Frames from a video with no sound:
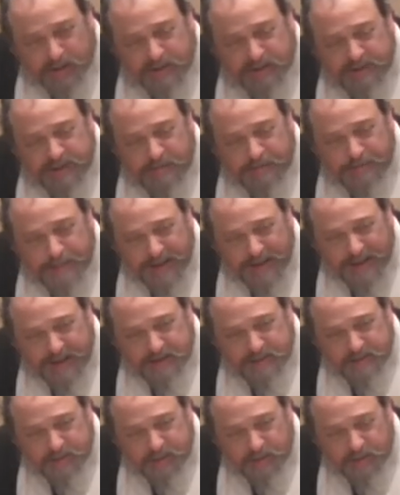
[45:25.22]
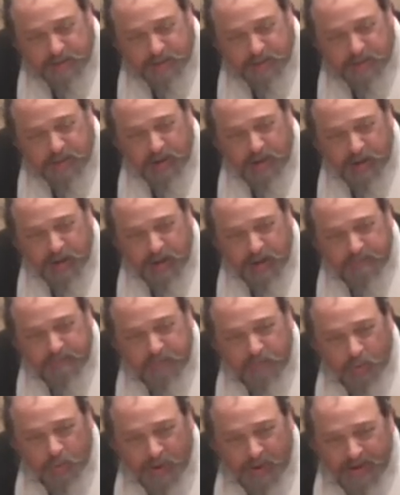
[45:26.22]
He's the master
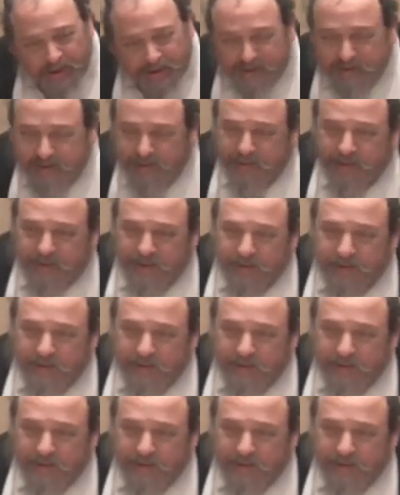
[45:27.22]
of what?